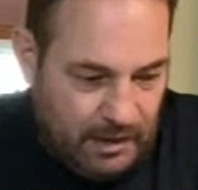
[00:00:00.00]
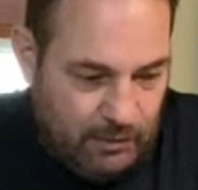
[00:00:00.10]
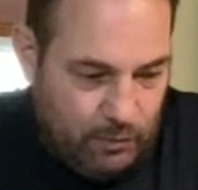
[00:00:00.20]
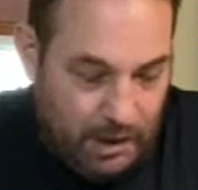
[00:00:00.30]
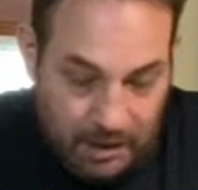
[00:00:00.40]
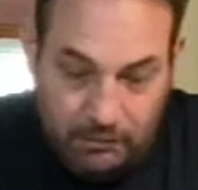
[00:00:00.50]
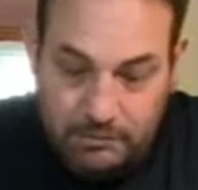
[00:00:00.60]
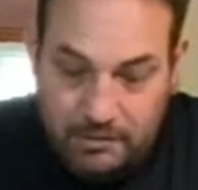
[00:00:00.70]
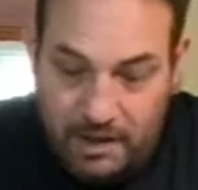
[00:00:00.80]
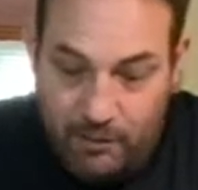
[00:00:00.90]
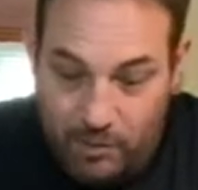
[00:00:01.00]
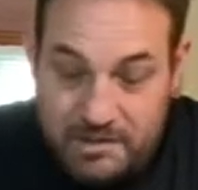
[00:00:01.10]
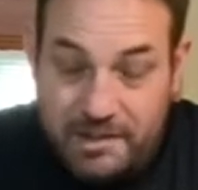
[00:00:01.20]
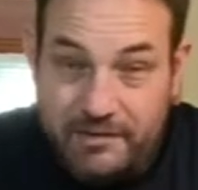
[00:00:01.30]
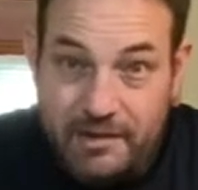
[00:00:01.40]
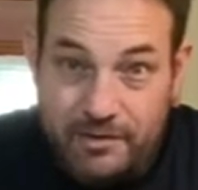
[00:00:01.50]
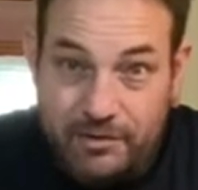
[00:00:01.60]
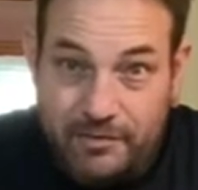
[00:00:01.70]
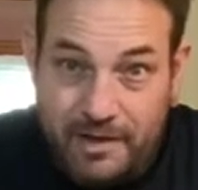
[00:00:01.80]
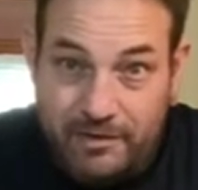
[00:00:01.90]
well, I wasn't even going to do a
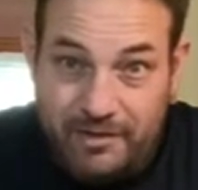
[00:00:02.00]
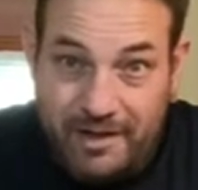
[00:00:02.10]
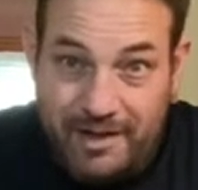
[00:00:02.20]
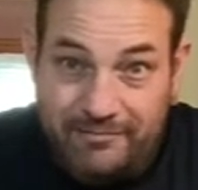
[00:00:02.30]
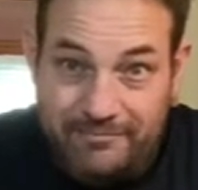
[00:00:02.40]
video today.